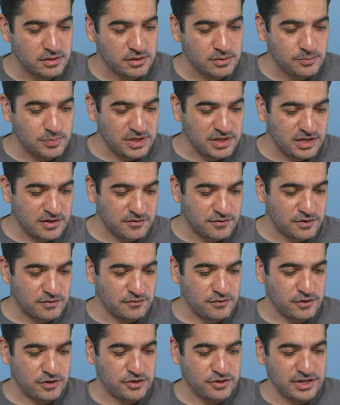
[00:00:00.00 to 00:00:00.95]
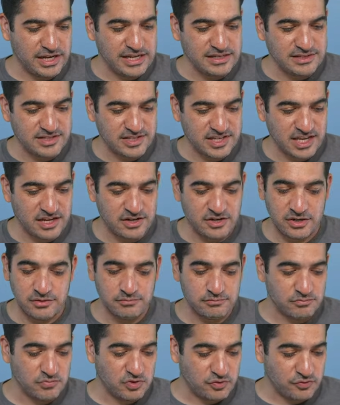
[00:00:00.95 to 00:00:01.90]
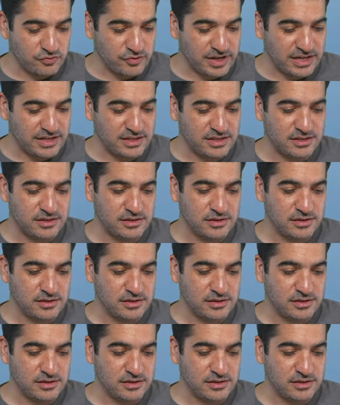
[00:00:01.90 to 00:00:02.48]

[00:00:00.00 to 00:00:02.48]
PDF converter and scanner. Great.